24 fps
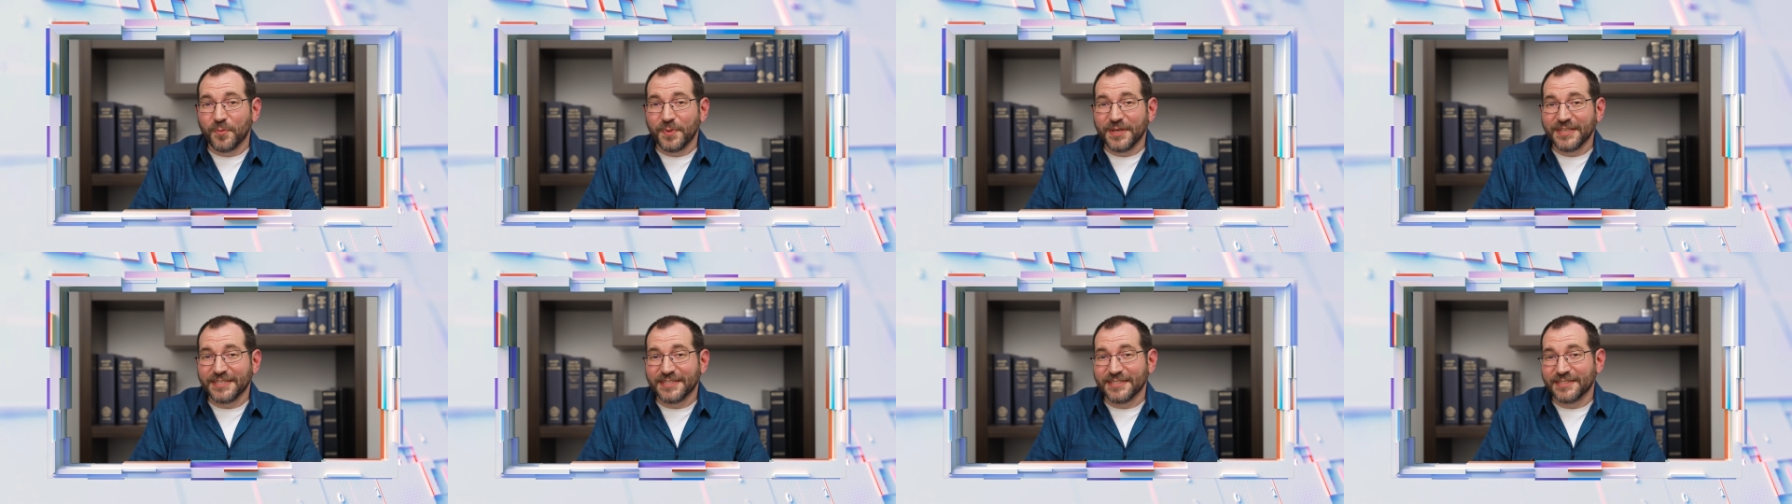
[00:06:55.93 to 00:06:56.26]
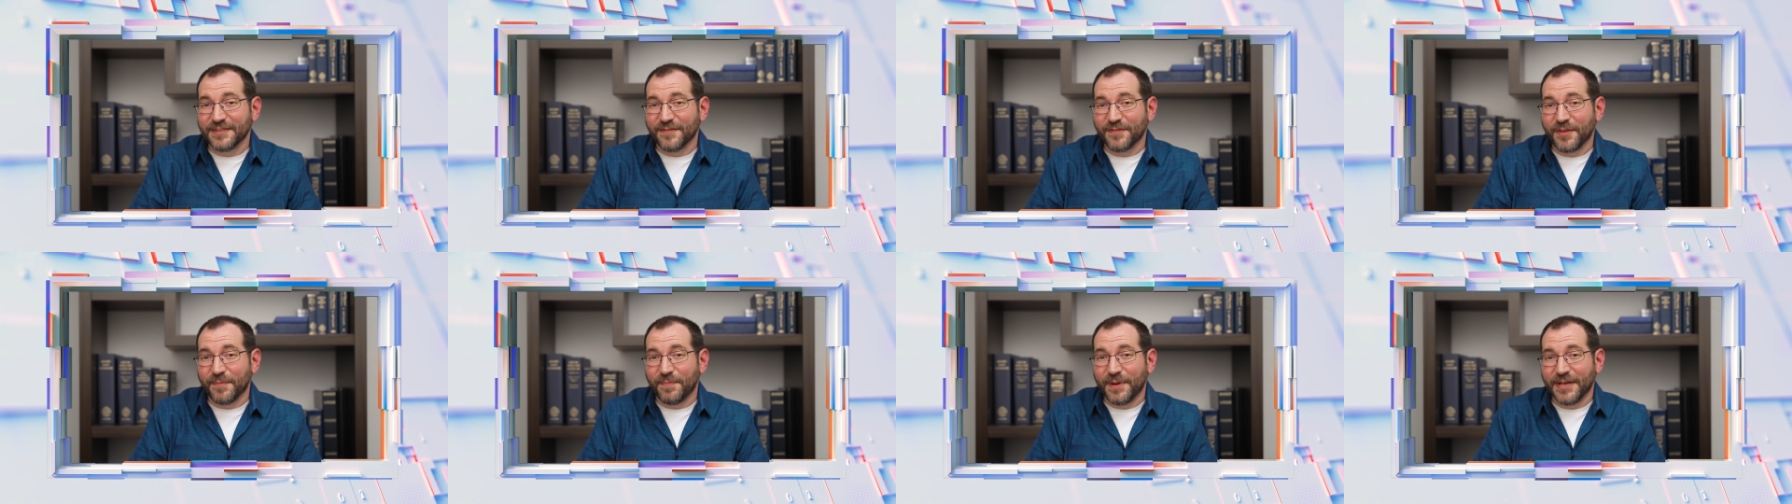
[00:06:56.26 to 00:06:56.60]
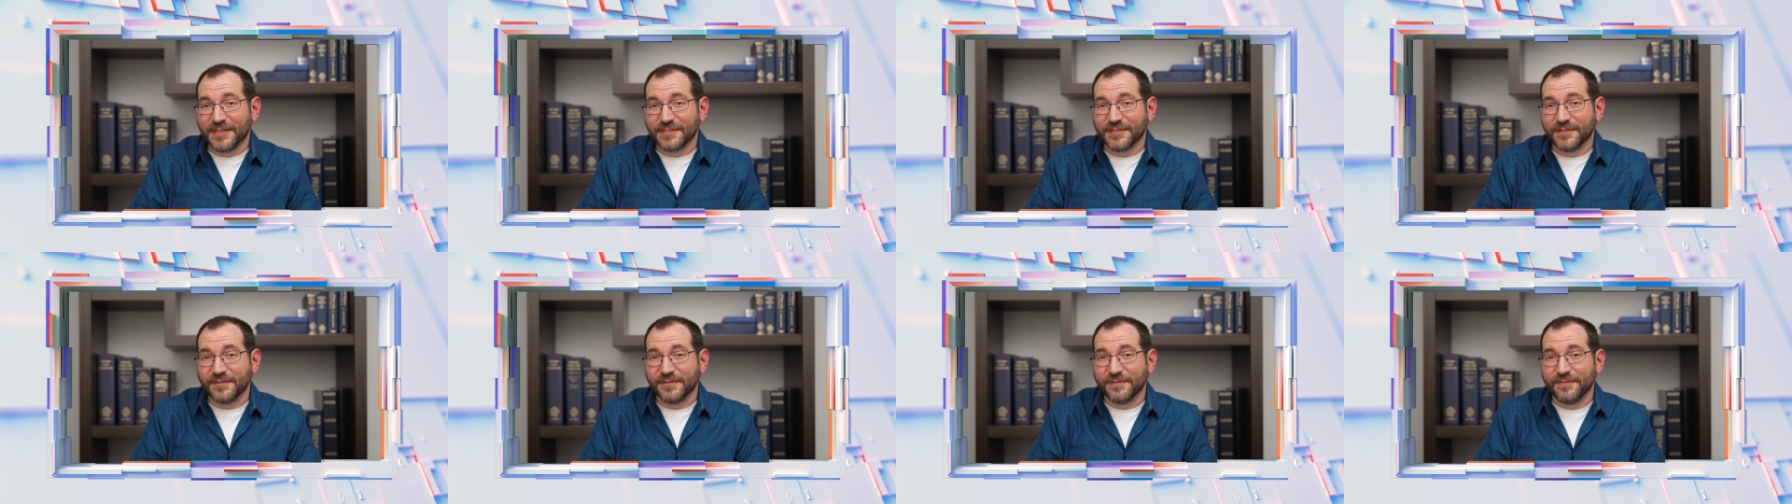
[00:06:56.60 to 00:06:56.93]
pieces of the
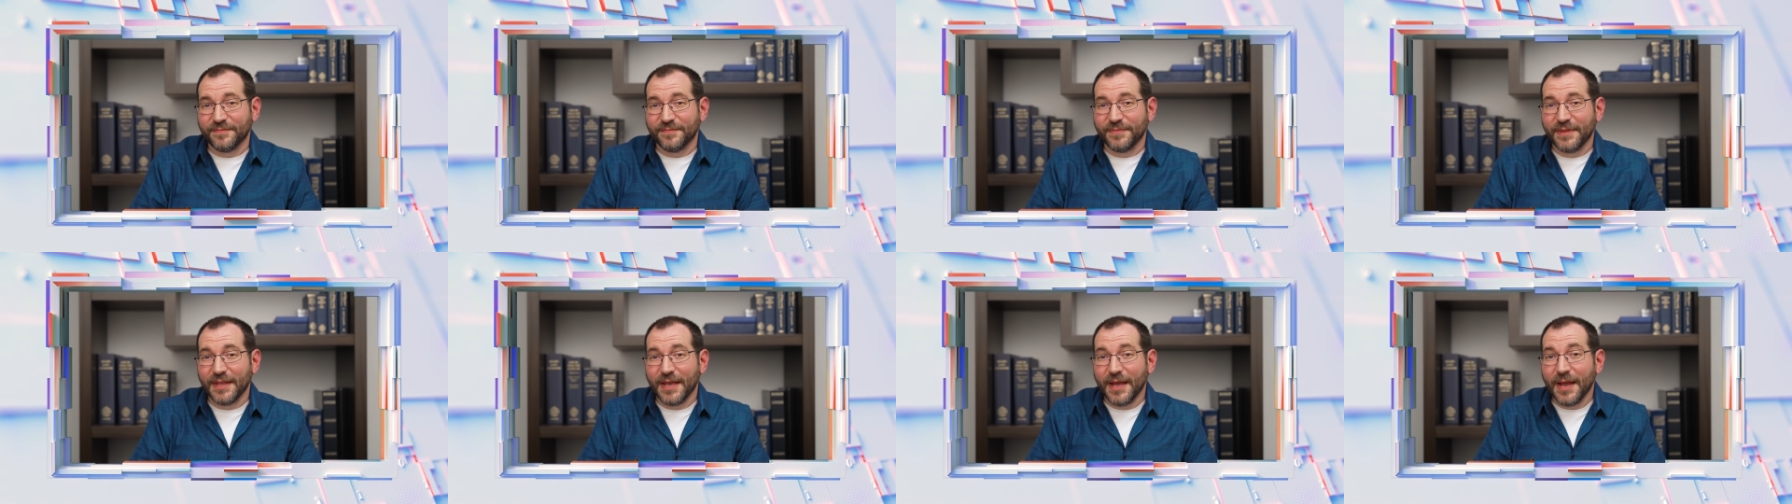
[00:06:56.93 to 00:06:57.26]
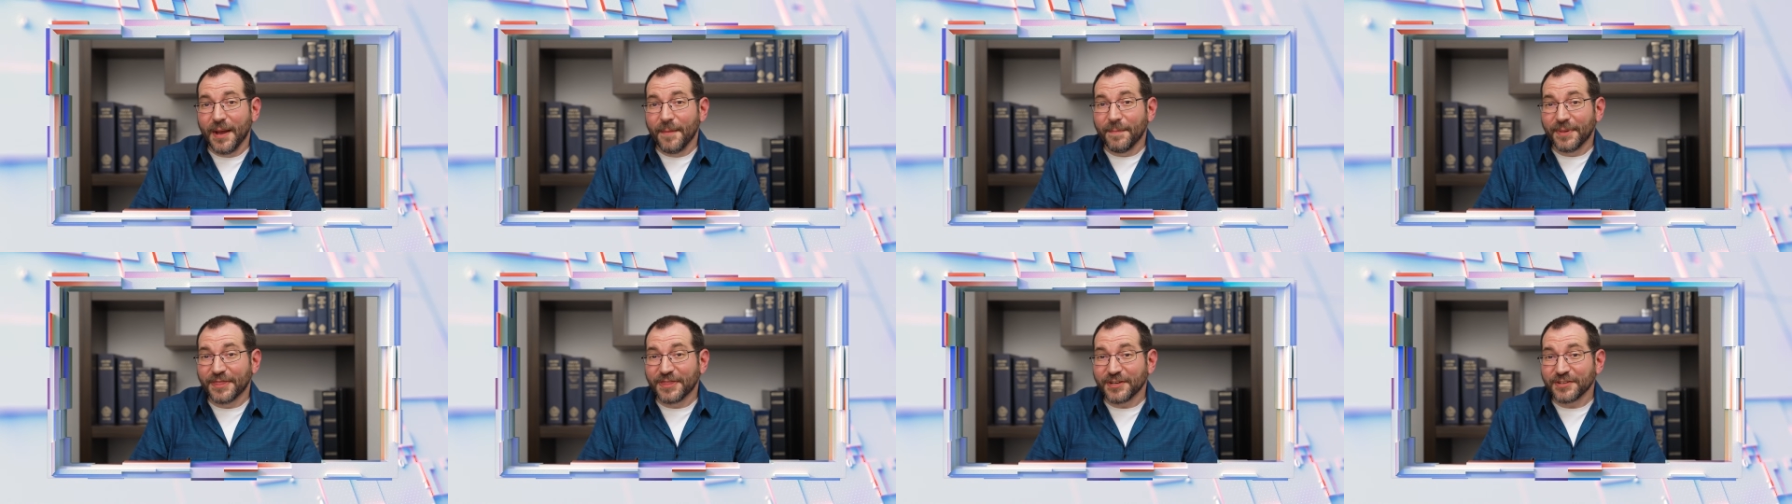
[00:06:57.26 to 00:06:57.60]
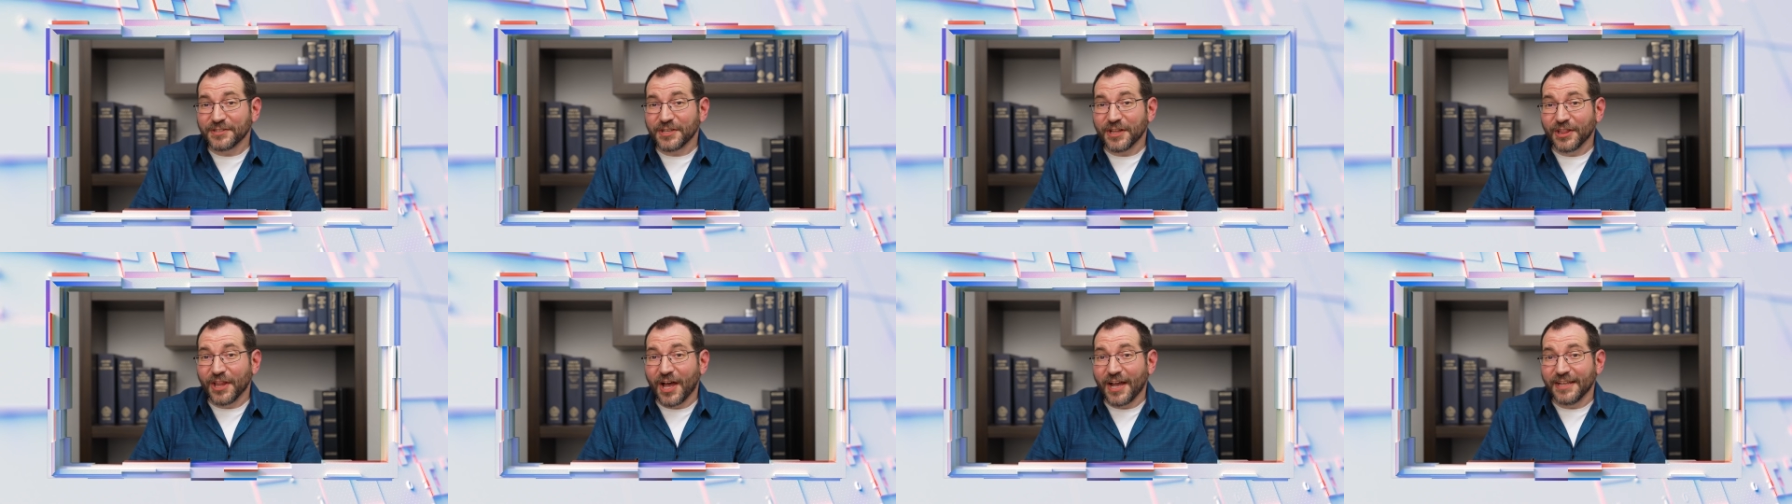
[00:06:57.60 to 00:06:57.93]
puzzle. But
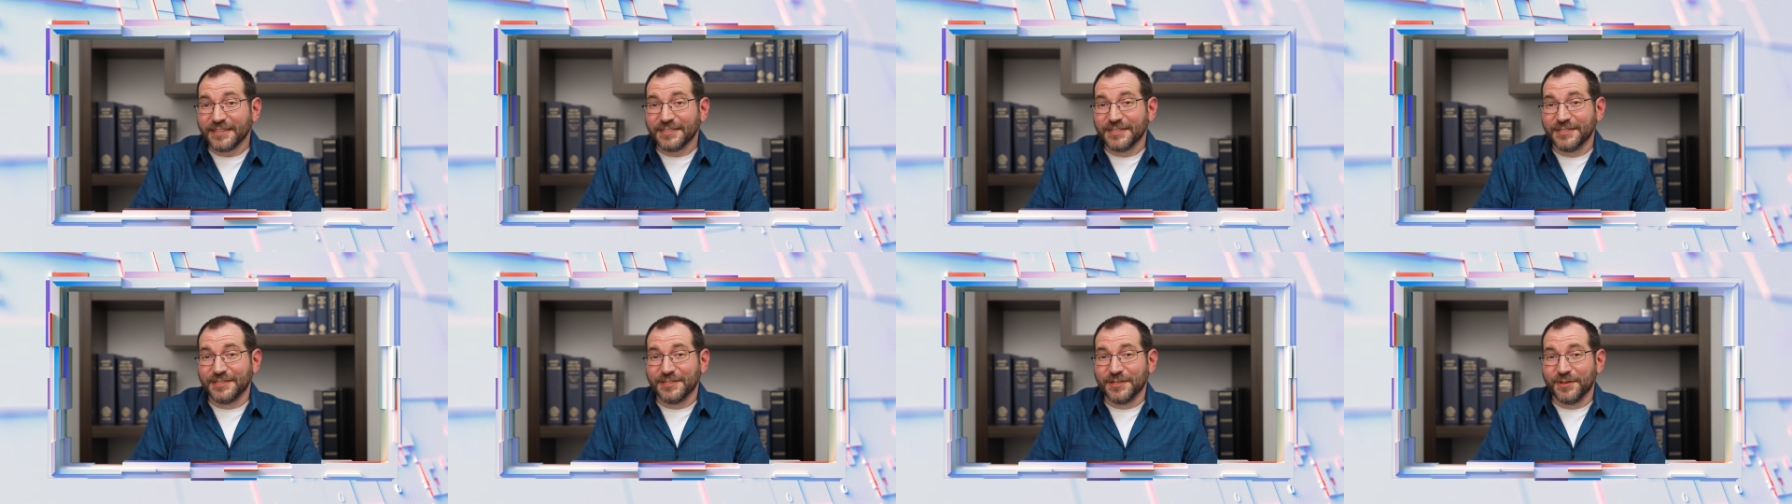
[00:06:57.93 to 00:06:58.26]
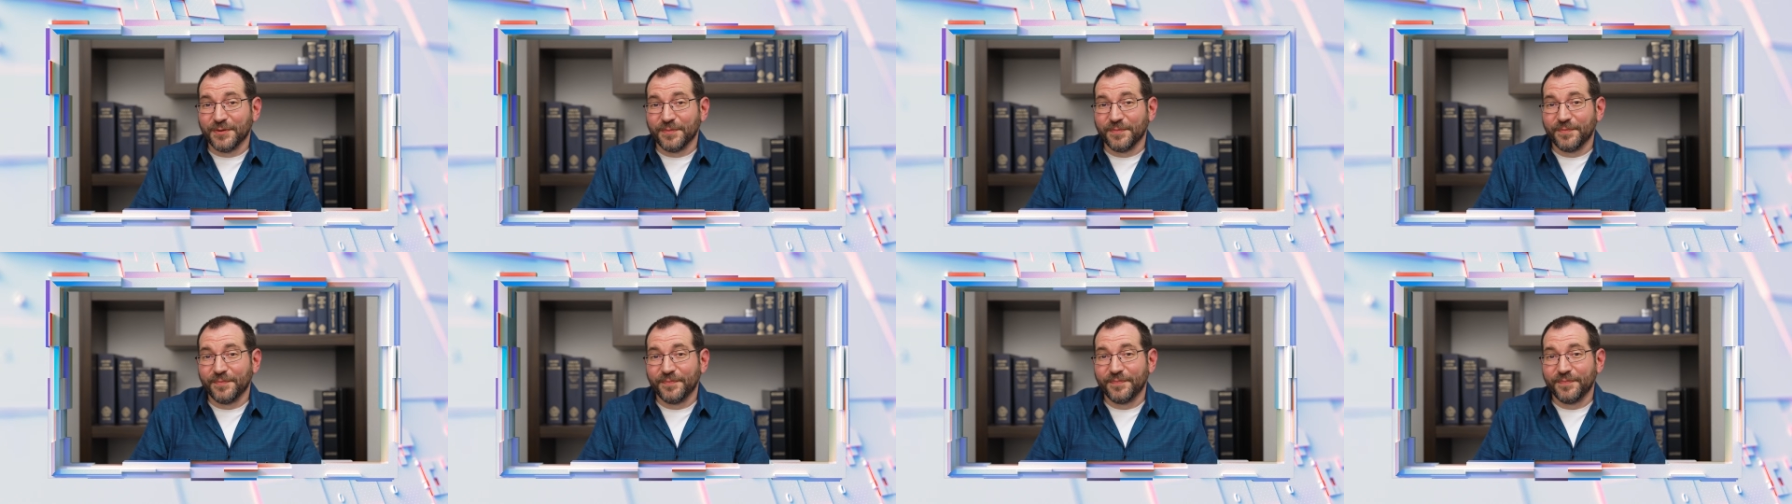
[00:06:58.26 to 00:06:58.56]
there's a lot to do.